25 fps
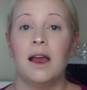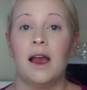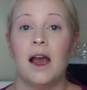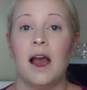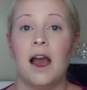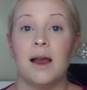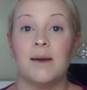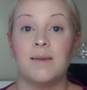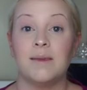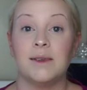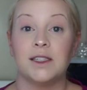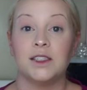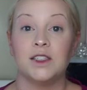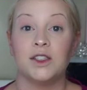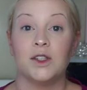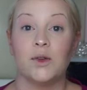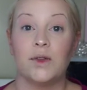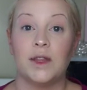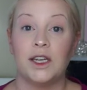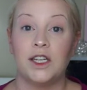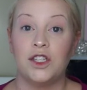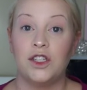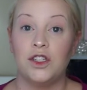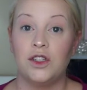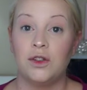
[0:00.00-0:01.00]
And so
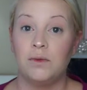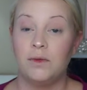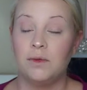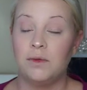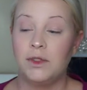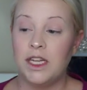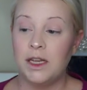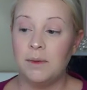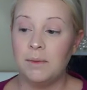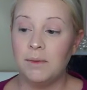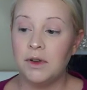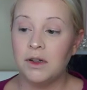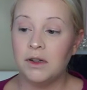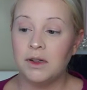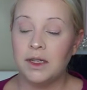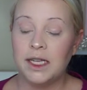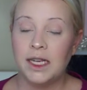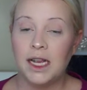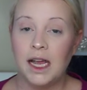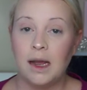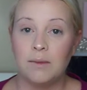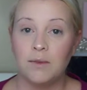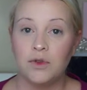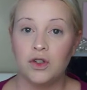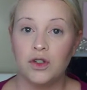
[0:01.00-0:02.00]
typically
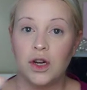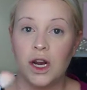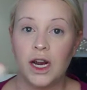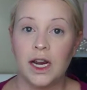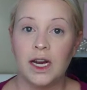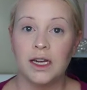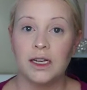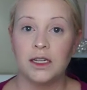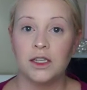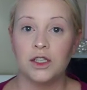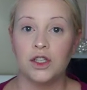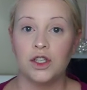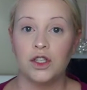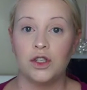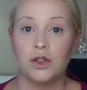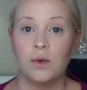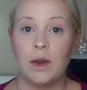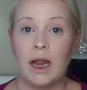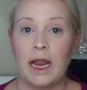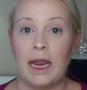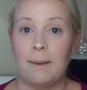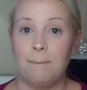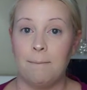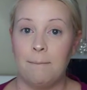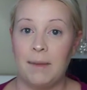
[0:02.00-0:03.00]
I'm trying to do
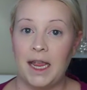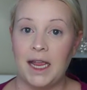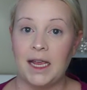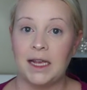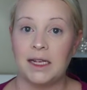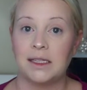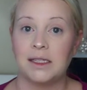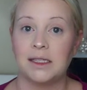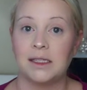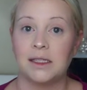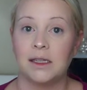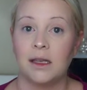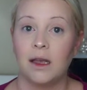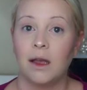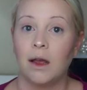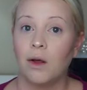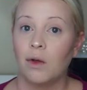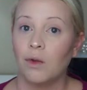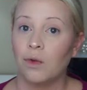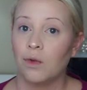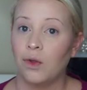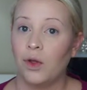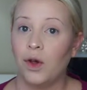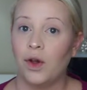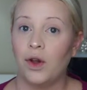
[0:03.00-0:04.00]
a base
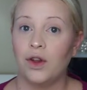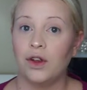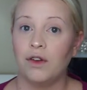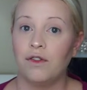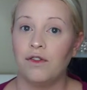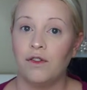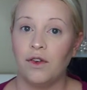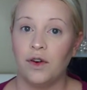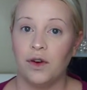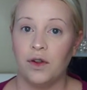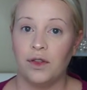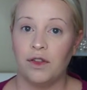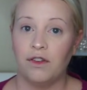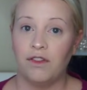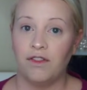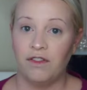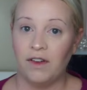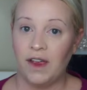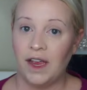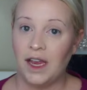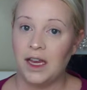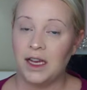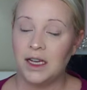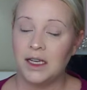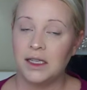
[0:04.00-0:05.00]
look for the
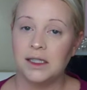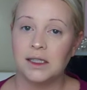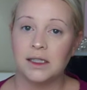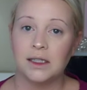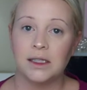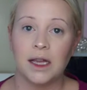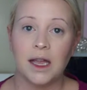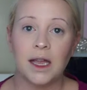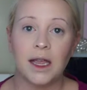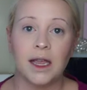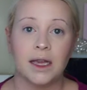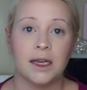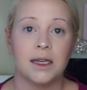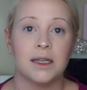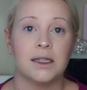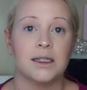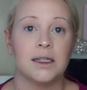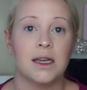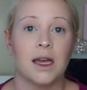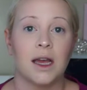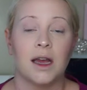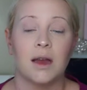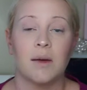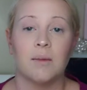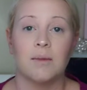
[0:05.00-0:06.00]
face, and
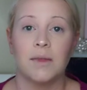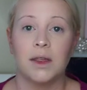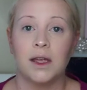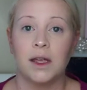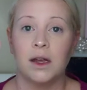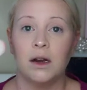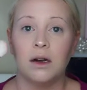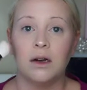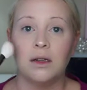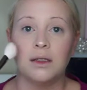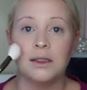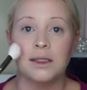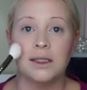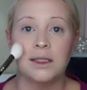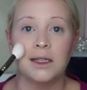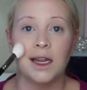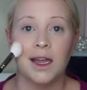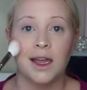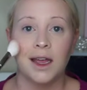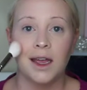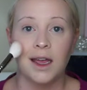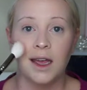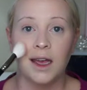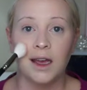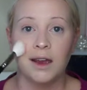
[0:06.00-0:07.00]
they all
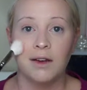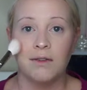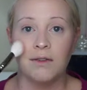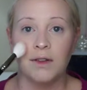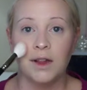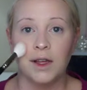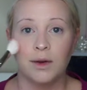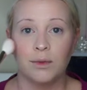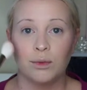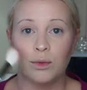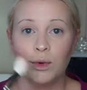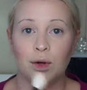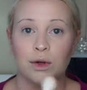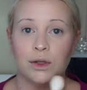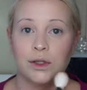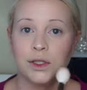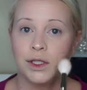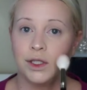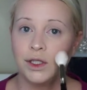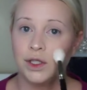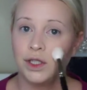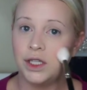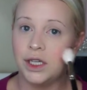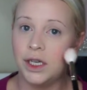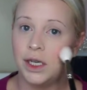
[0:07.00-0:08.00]
have like rosy
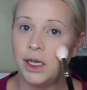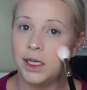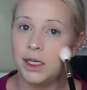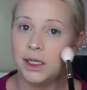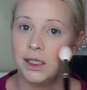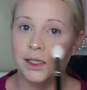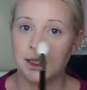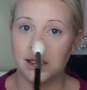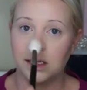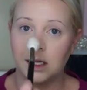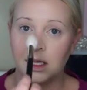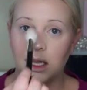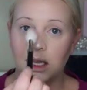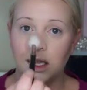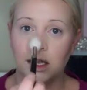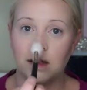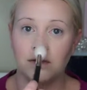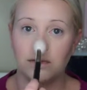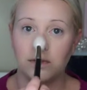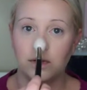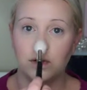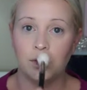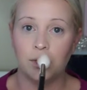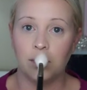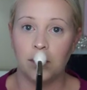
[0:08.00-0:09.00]
cheeks, and they
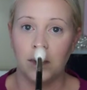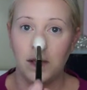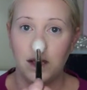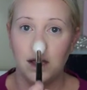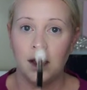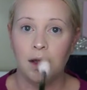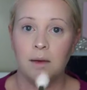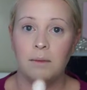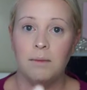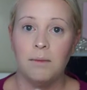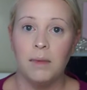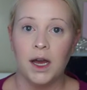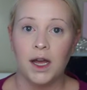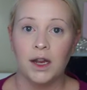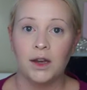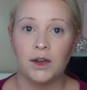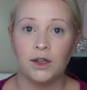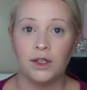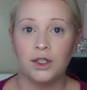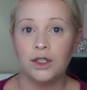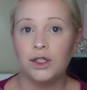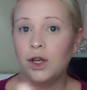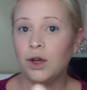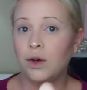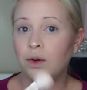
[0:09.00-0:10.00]
have little
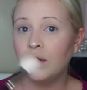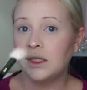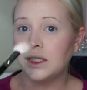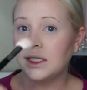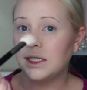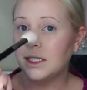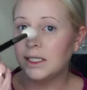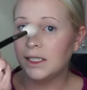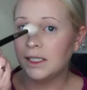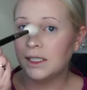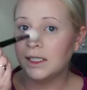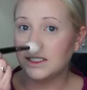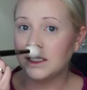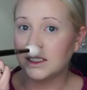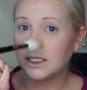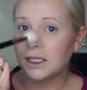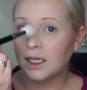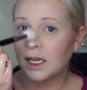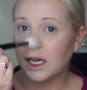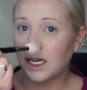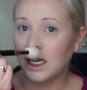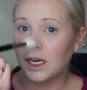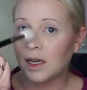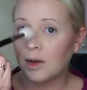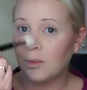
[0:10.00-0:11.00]
button noses and
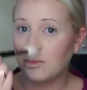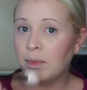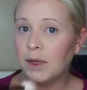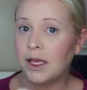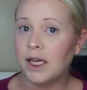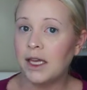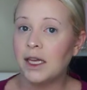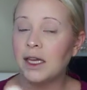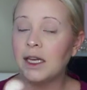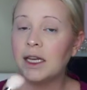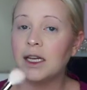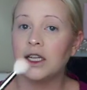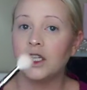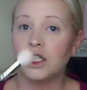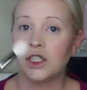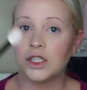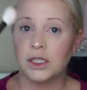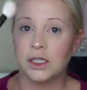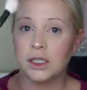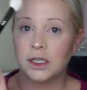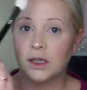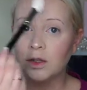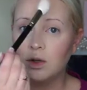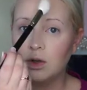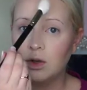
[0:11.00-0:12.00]
kind of pinkish
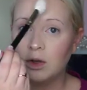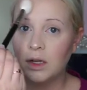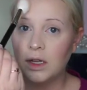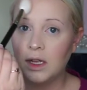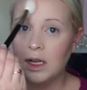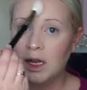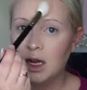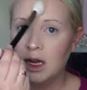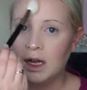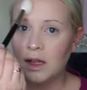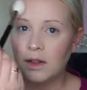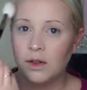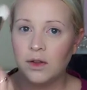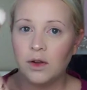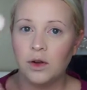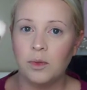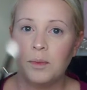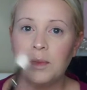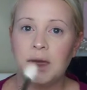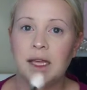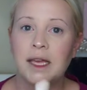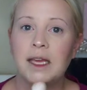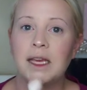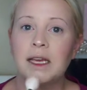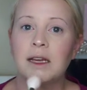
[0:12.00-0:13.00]
and a little
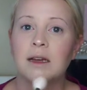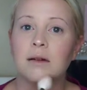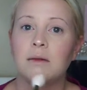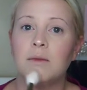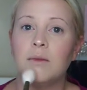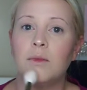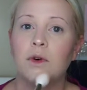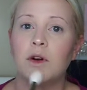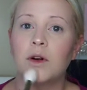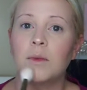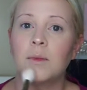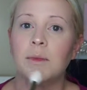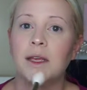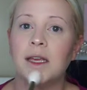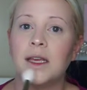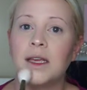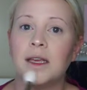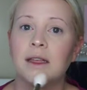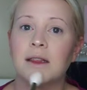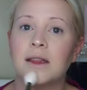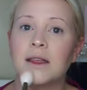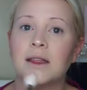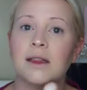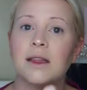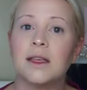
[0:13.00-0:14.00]
pink, more
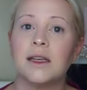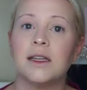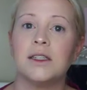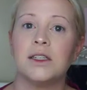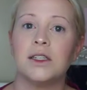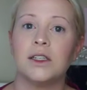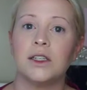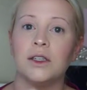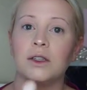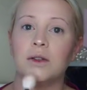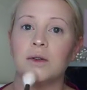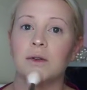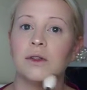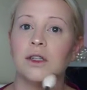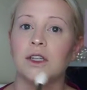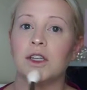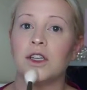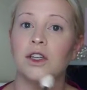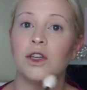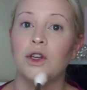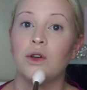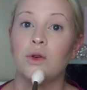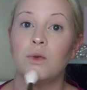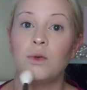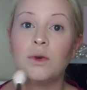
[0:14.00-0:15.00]
pink than
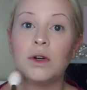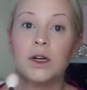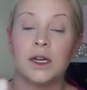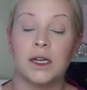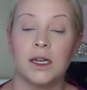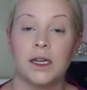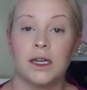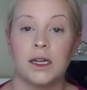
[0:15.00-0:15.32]
you would